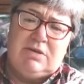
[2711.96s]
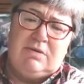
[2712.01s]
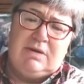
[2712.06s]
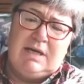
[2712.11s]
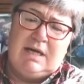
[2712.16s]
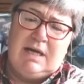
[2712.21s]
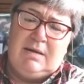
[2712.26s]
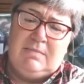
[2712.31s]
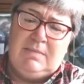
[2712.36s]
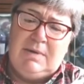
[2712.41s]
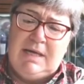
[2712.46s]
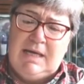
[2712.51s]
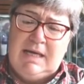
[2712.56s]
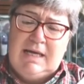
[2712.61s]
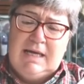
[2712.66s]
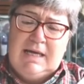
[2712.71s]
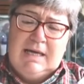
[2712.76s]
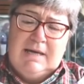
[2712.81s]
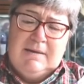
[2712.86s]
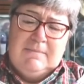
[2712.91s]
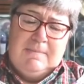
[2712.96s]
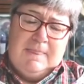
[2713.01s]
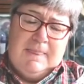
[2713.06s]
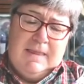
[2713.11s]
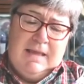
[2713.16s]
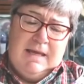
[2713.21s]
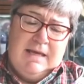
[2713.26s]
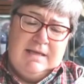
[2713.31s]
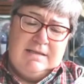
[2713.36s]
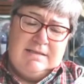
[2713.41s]
showing up.
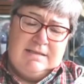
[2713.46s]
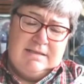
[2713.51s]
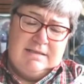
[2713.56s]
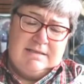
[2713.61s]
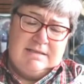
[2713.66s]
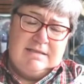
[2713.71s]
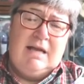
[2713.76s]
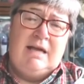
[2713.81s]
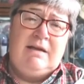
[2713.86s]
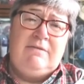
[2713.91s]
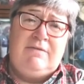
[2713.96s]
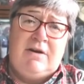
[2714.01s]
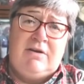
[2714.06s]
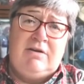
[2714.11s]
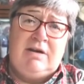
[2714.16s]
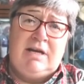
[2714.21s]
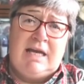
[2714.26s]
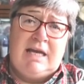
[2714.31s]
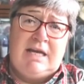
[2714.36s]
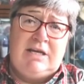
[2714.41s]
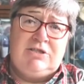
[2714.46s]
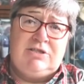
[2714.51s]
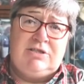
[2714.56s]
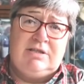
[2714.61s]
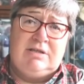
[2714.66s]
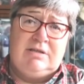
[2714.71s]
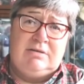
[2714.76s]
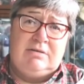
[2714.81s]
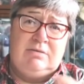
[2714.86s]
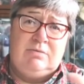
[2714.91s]
It's a slight
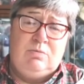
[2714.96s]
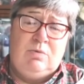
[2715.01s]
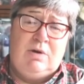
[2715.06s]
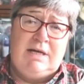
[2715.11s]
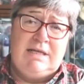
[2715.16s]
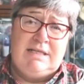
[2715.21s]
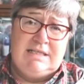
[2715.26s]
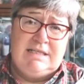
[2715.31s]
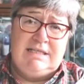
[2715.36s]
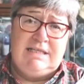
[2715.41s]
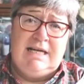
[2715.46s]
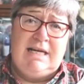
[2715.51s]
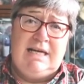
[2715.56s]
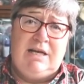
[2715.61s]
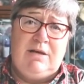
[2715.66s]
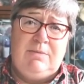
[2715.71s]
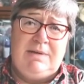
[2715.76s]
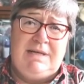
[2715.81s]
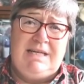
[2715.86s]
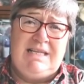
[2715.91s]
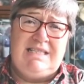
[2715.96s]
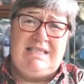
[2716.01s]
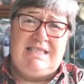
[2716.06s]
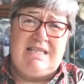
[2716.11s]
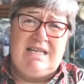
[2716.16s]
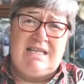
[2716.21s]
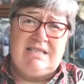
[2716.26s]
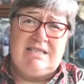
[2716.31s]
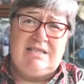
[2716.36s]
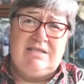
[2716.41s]
variegation, white and yellow, but it
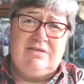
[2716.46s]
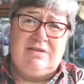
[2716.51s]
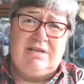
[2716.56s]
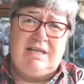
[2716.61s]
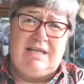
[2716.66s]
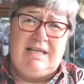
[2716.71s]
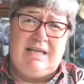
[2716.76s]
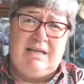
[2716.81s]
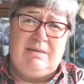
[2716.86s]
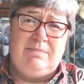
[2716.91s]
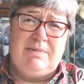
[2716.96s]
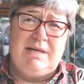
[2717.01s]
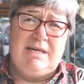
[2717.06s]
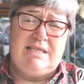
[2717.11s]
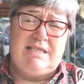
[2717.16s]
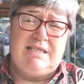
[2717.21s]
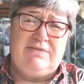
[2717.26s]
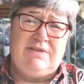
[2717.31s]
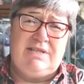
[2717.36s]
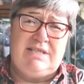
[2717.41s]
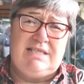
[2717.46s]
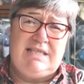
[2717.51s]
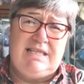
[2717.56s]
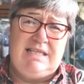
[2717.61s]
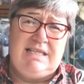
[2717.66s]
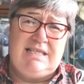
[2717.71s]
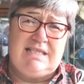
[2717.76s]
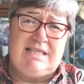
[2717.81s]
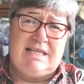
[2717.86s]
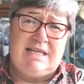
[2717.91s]
does look a little bit as if it's
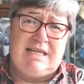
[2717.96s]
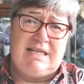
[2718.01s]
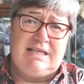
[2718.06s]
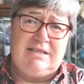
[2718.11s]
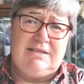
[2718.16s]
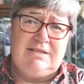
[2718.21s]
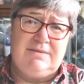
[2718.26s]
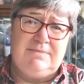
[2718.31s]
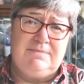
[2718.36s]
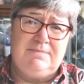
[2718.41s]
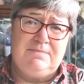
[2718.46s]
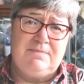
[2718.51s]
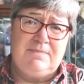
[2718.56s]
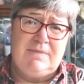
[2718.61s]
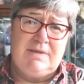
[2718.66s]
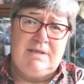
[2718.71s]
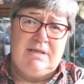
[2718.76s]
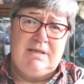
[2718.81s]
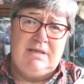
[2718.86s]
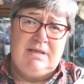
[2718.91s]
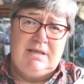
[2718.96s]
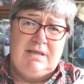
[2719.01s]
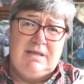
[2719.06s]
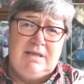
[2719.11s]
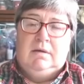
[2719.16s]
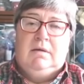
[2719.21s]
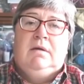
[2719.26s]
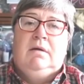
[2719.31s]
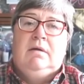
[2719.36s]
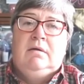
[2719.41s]
tea stained.
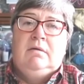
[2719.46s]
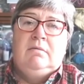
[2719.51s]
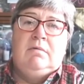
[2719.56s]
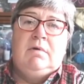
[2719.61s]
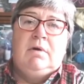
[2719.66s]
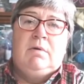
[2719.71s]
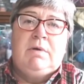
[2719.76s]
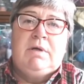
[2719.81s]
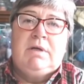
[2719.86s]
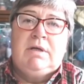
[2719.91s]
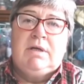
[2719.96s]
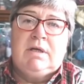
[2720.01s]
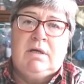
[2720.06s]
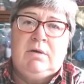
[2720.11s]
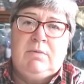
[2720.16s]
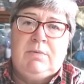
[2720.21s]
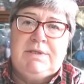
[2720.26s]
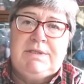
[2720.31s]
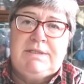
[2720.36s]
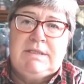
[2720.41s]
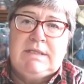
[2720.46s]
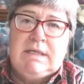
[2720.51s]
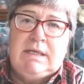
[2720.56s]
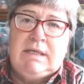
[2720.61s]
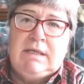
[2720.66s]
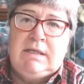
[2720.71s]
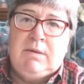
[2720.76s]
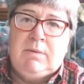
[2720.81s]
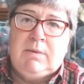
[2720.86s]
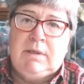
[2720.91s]
Well, we're going to go with
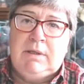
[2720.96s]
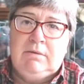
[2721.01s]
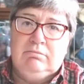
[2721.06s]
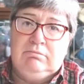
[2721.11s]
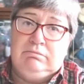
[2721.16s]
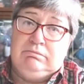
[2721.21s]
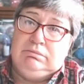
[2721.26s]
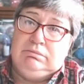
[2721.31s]
tea anyway.